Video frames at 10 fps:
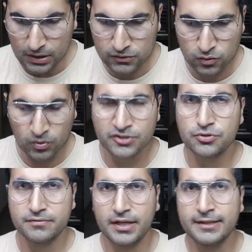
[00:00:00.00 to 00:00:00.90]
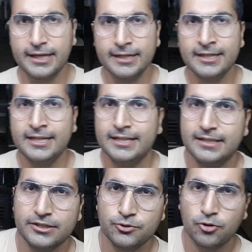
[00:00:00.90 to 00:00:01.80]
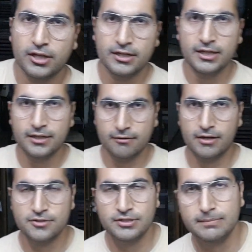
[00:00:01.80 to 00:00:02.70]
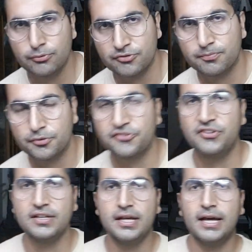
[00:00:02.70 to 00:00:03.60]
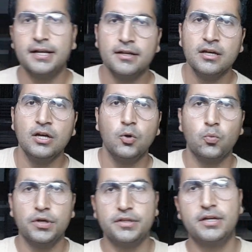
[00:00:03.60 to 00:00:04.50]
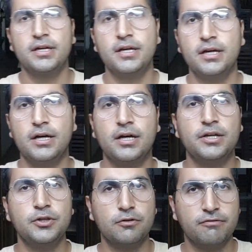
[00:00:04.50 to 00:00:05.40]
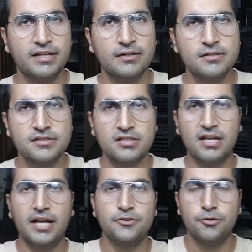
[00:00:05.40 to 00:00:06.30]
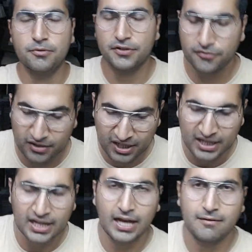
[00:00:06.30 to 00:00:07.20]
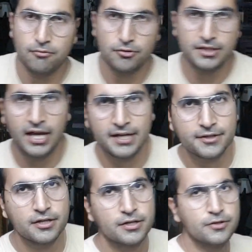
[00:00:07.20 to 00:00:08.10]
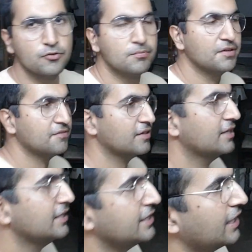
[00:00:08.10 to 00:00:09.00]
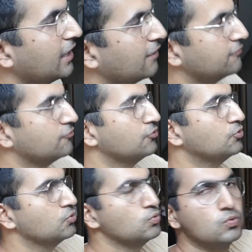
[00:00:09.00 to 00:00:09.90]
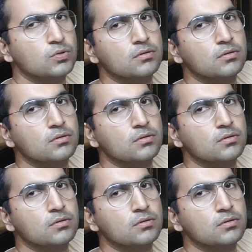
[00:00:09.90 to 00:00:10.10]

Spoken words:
So once you have done that, then you can gradually proceed ahead with your fingers and your wrist. And for that, you basically have to do